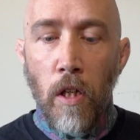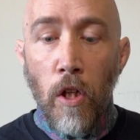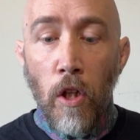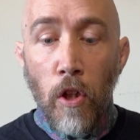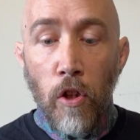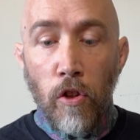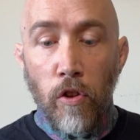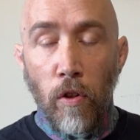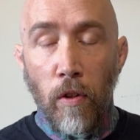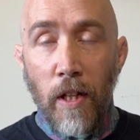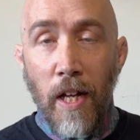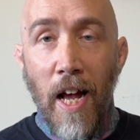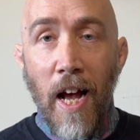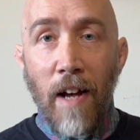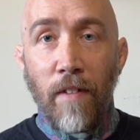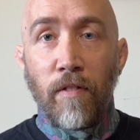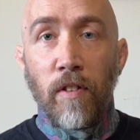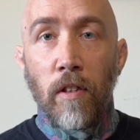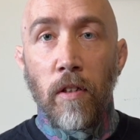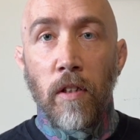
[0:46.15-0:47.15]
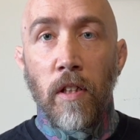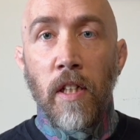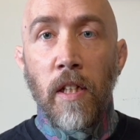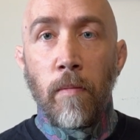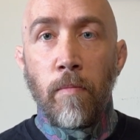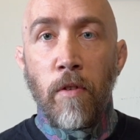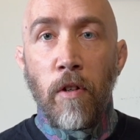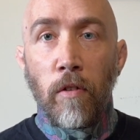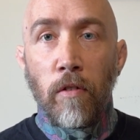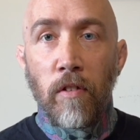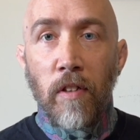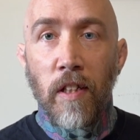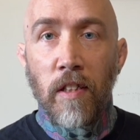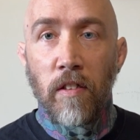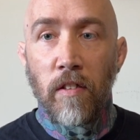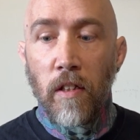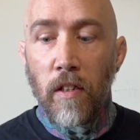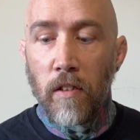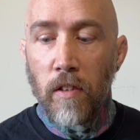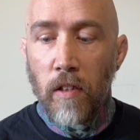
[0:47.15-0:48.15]
So they have to keep their
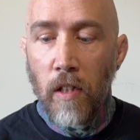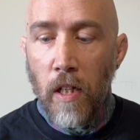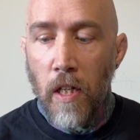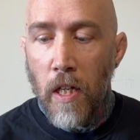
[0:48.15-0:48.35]
distance.